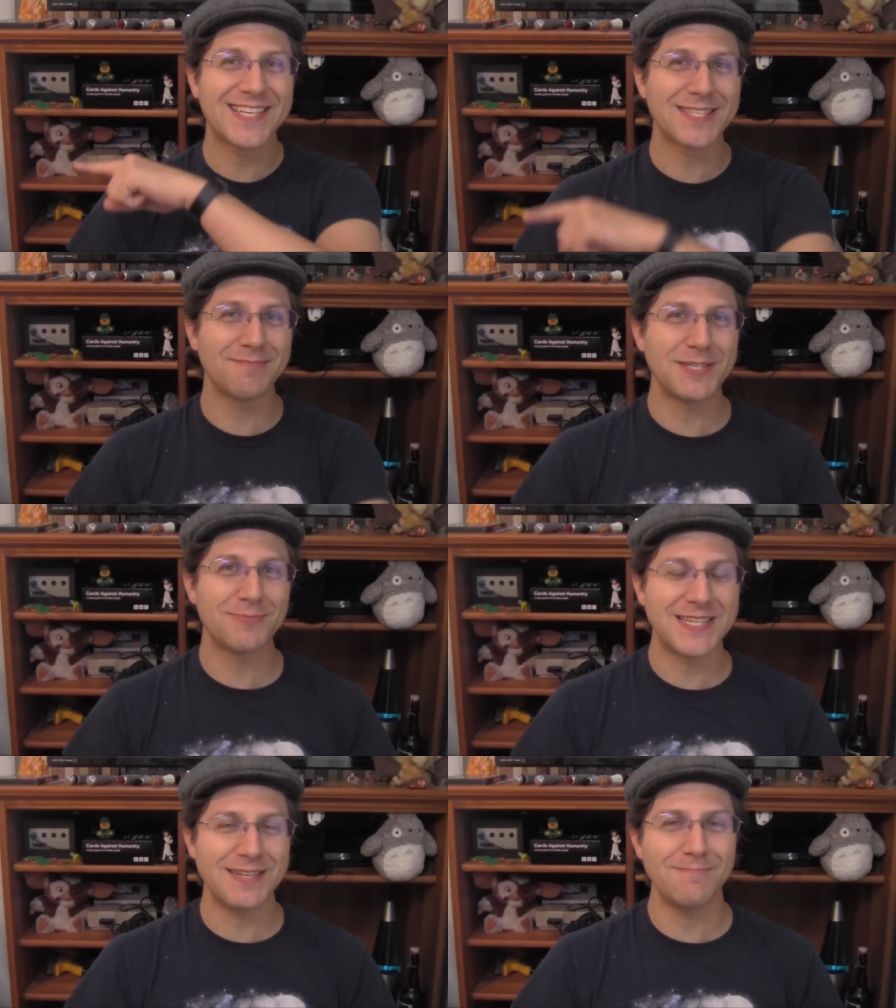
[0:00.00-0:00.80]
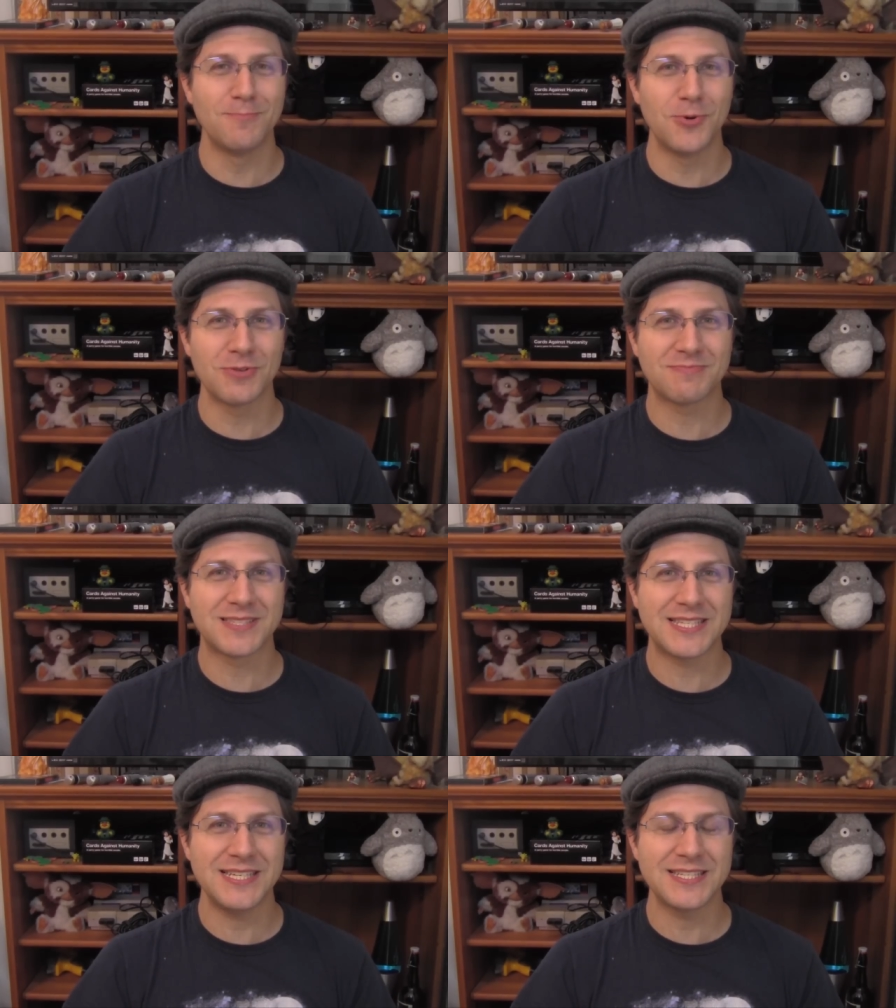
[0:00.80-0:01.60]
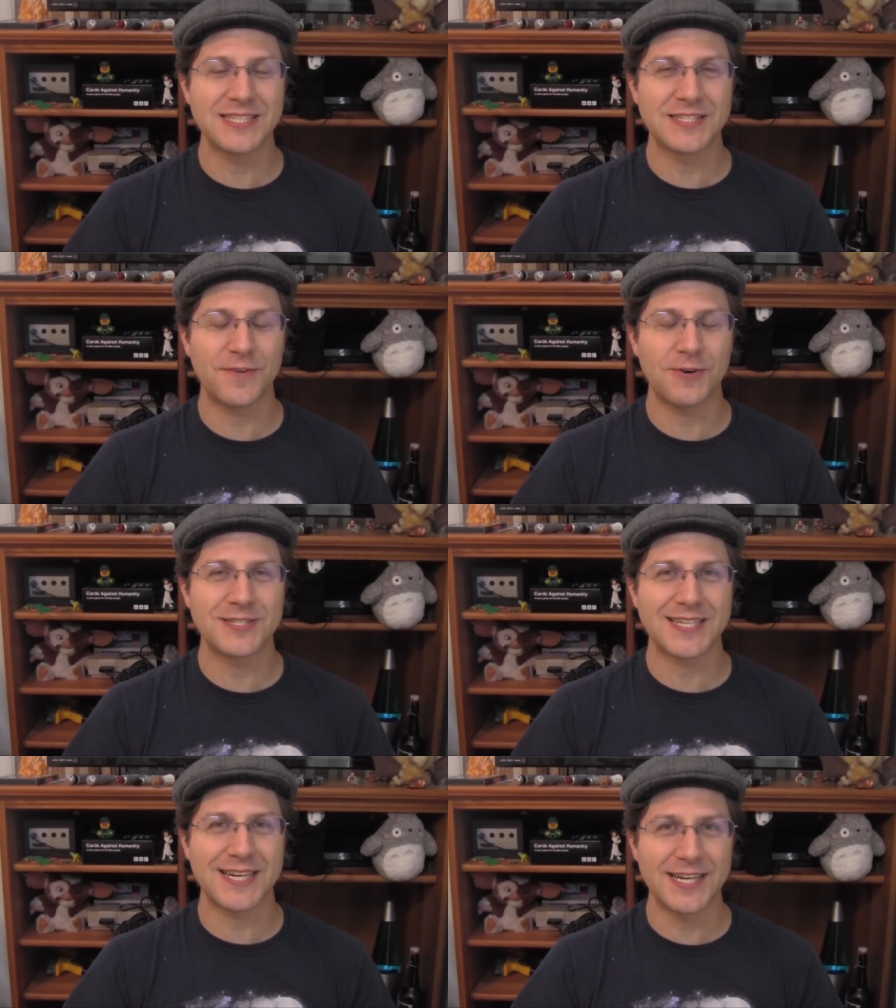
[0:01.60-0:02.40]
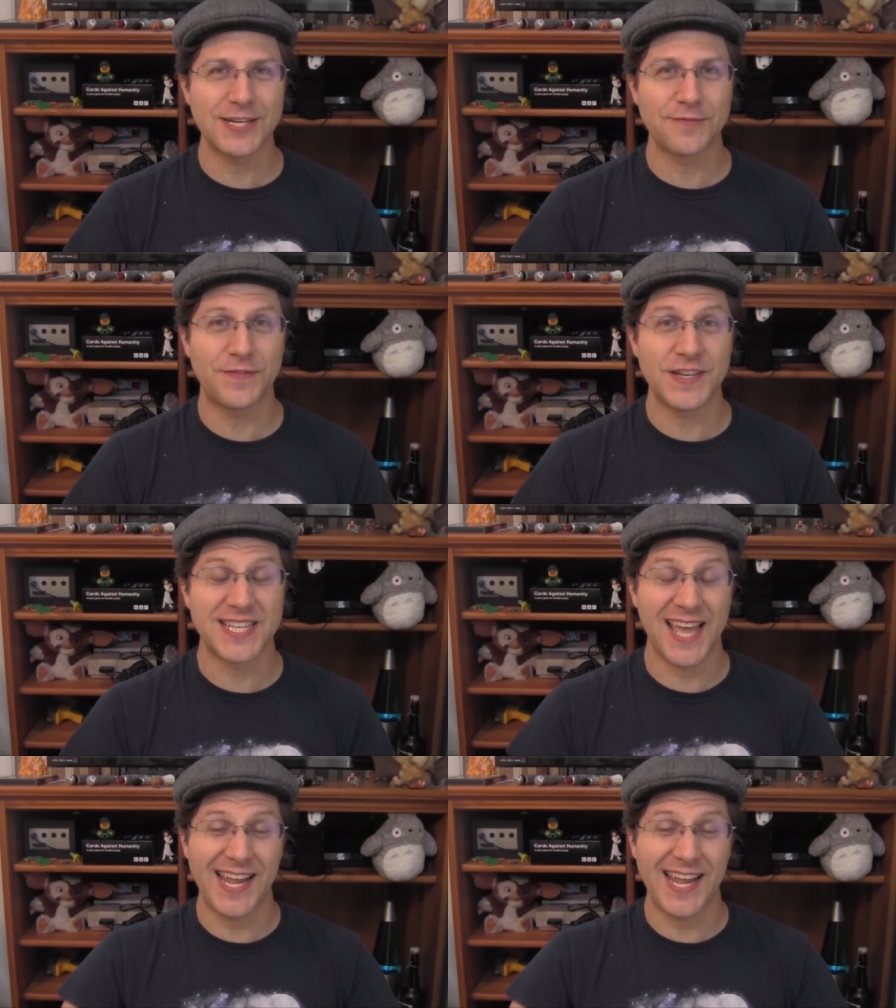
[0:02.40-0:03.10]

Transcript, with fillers: because it means we get more seasons devoted to Iron Fist.